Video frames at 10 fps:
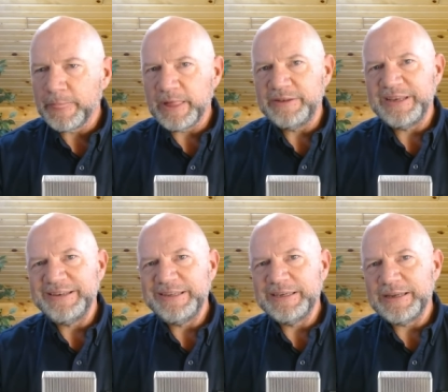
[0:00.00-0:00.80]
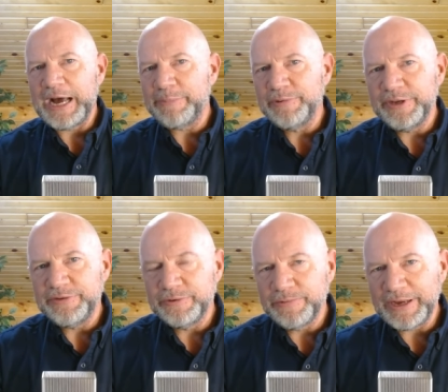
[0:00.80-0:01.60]
attending an
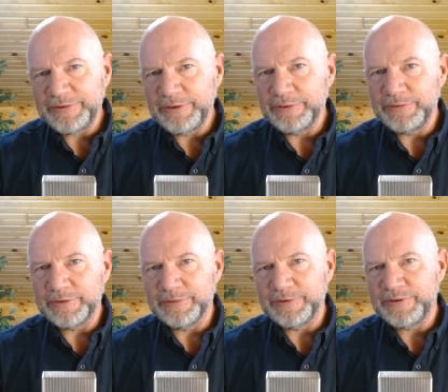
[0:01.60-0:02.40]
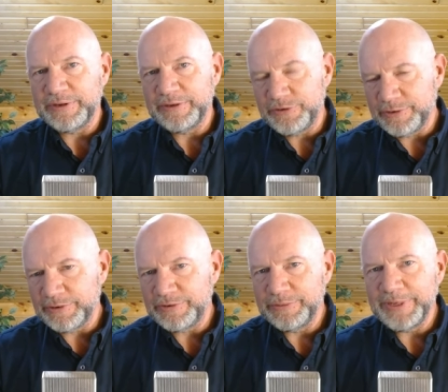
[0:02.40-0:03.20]
Operation Rescue service at a
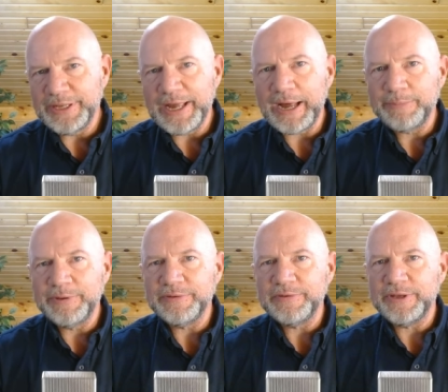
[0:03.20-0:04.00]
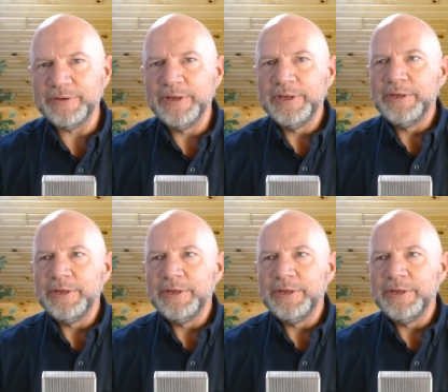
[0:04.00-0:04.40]
church in Minneapolis and